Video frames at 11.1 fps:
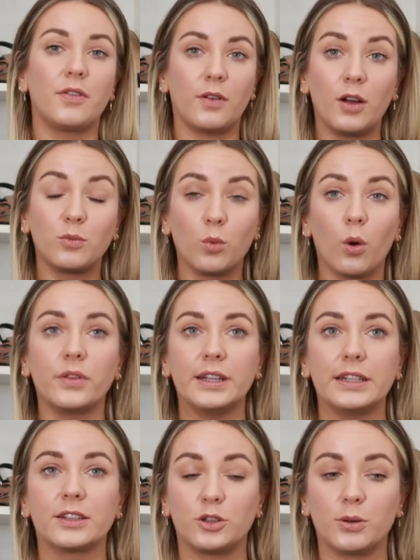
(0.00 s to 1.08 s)
I've worn
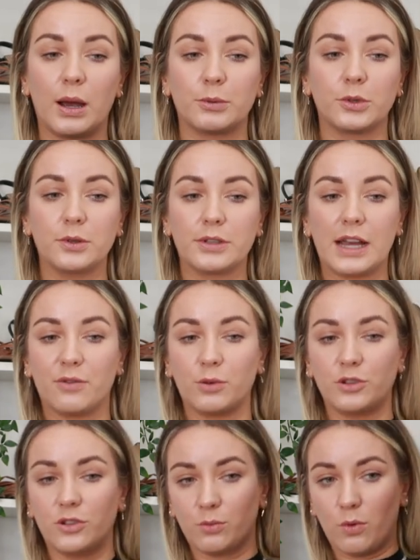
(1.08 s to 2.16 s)
these to absolute death,
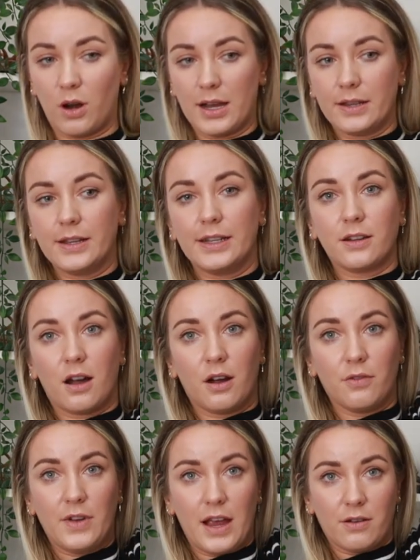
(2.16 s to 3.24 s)
which is why these
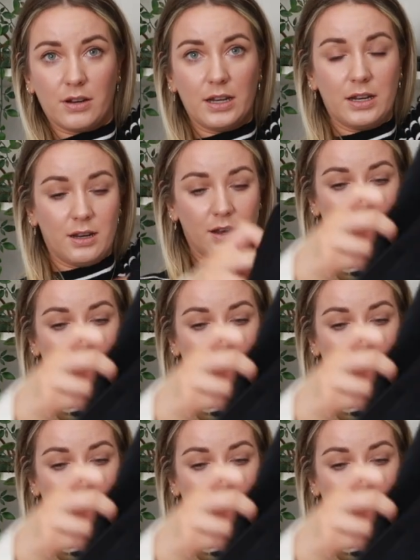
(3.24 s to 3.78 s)
are very,